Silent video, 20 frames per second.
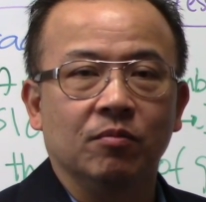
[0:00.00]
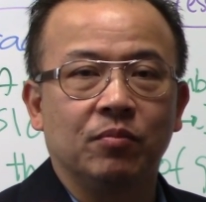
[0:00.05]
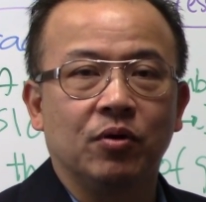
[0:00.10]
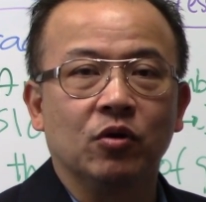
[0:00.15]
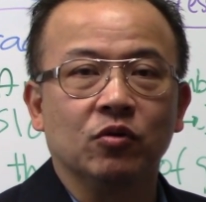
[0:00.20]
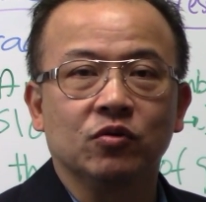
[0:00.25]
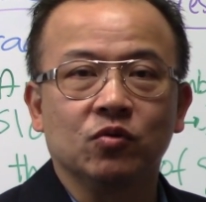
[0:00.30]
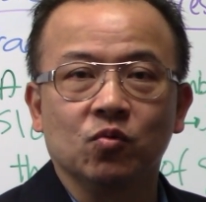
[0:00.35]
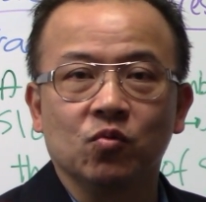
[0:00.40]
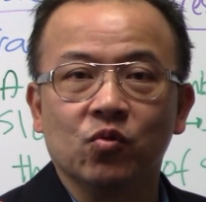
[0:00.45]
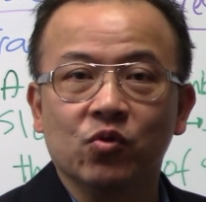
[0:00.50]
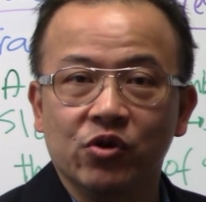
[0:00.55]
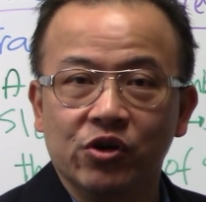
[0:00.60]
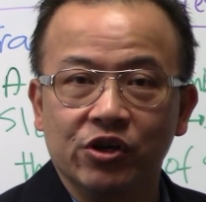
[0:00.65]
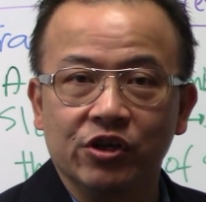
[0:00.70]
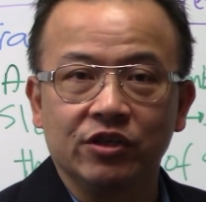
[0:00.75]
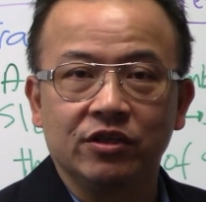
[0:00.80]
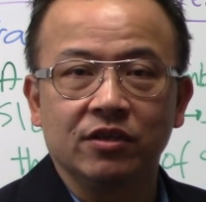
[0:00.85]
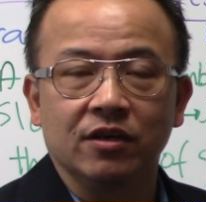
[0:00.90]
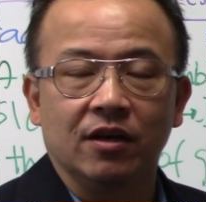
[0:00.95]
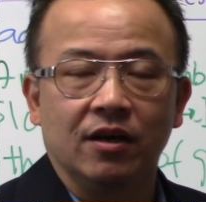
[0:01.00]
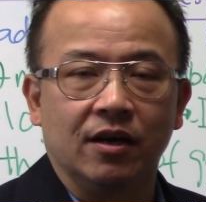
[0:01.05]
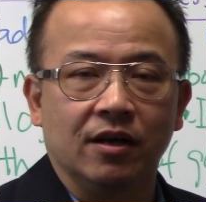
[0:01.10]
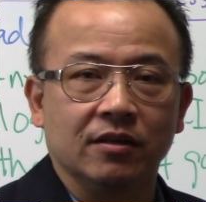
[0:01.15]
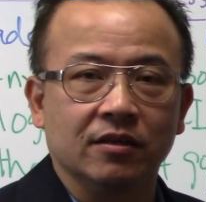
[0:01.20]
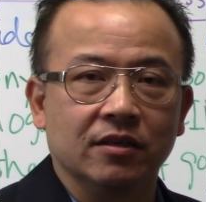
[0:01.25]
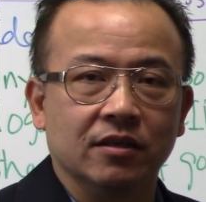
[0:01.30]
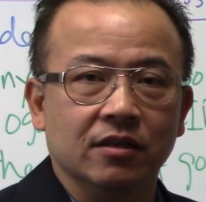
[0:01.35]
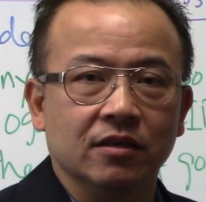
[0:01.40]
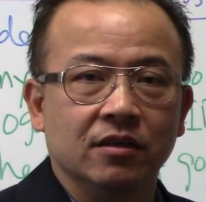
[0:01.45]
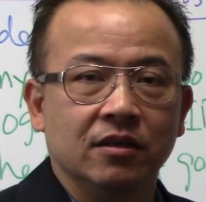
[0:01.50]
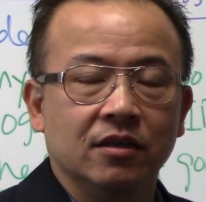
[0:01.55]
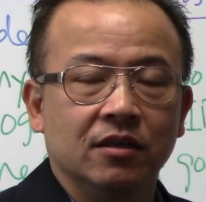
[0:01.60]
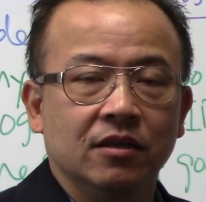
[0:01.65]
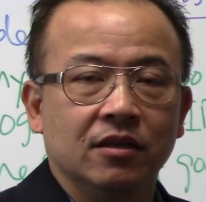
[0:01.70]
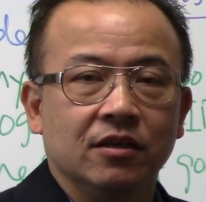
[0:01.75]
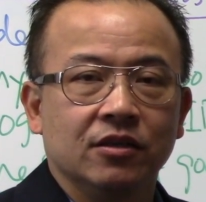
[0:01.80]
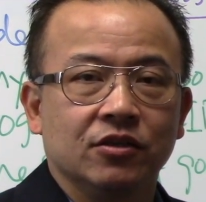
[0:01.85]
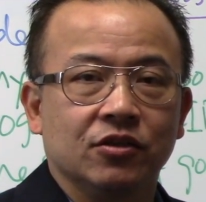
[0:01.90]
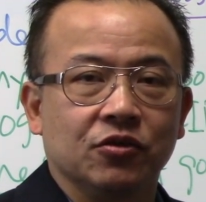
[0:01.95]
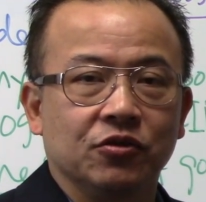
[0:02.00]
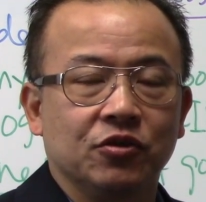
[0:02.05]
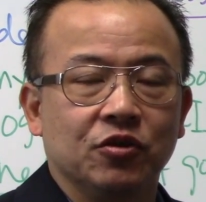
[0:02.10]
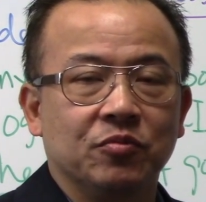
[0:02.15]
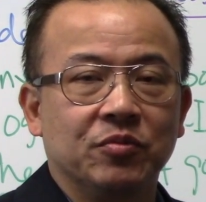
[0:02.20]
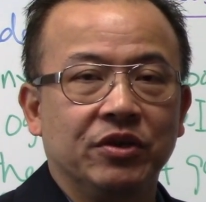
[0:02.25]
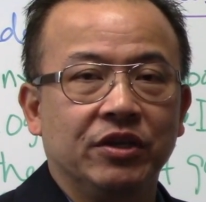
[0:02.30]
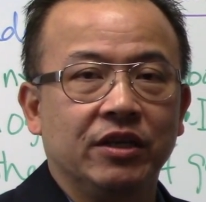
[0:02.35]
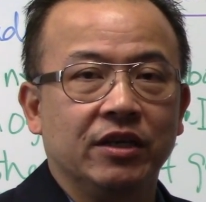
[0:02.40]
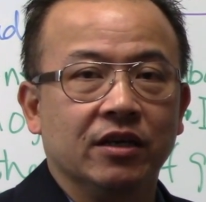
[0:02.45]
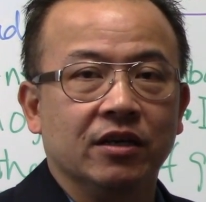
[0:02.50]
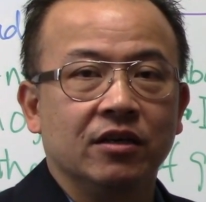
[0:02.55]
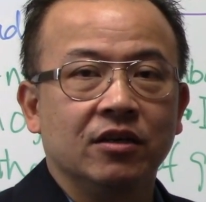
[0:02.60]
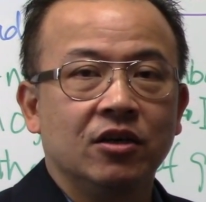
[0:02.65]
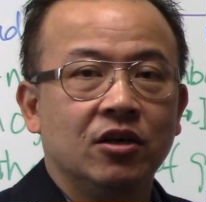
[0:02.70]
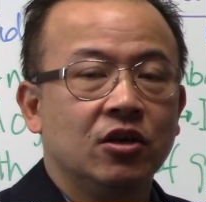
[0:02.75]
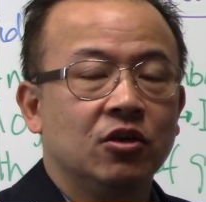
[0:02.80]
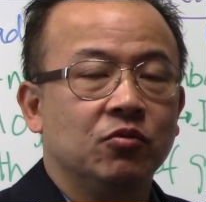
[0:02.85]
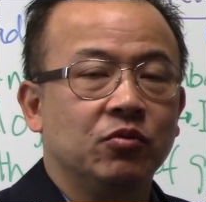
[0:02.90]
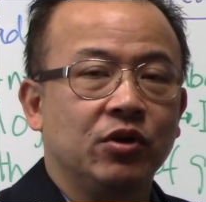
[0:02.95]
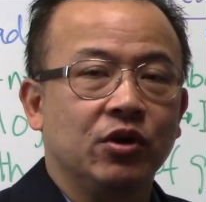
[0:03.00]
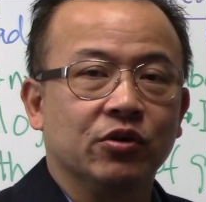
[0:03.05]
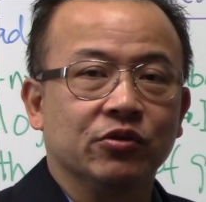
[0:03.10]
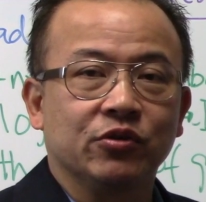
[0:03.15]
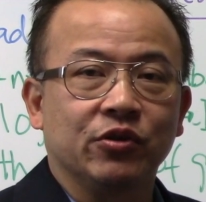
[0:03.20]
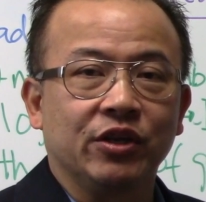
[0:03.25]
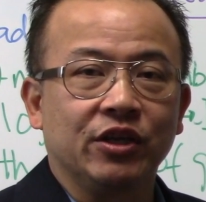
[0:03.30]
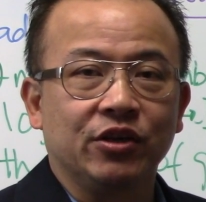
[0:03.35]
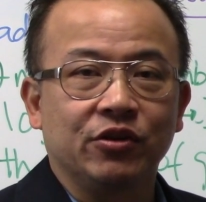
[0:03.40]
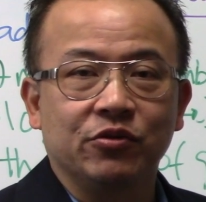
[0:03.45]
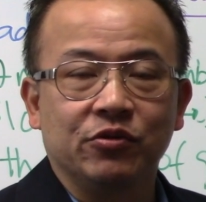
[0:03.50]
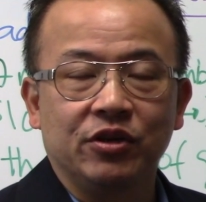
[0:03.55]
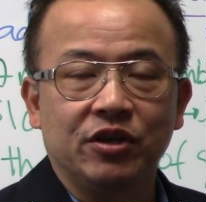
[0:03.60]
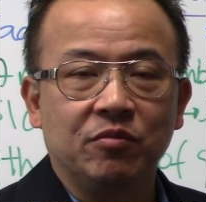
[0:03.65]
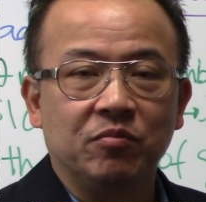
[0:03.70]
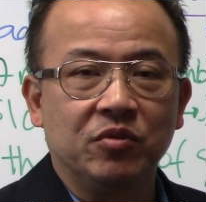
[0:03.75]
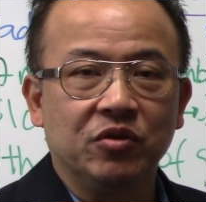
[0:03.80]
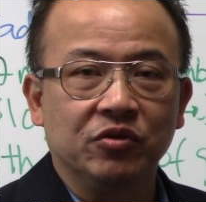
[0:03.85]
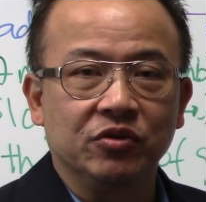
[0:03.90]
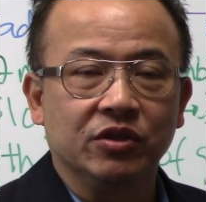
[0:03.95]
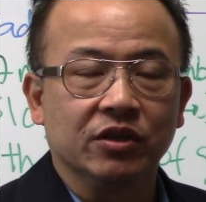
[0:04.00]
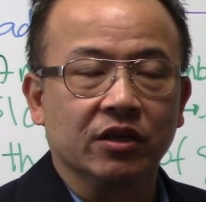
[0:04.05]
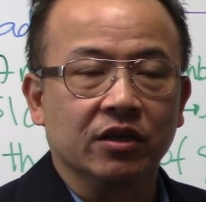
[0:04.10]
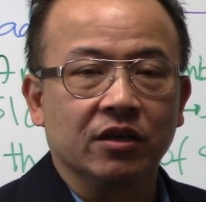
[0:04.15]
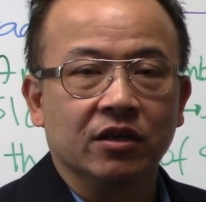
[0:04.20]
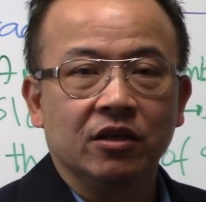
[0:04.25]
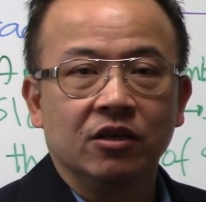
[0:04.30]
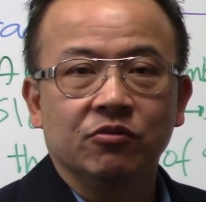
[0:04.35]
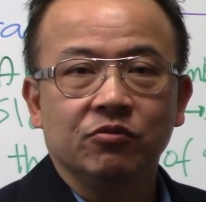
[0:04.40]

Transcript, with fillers: post words on the social media. We also including music.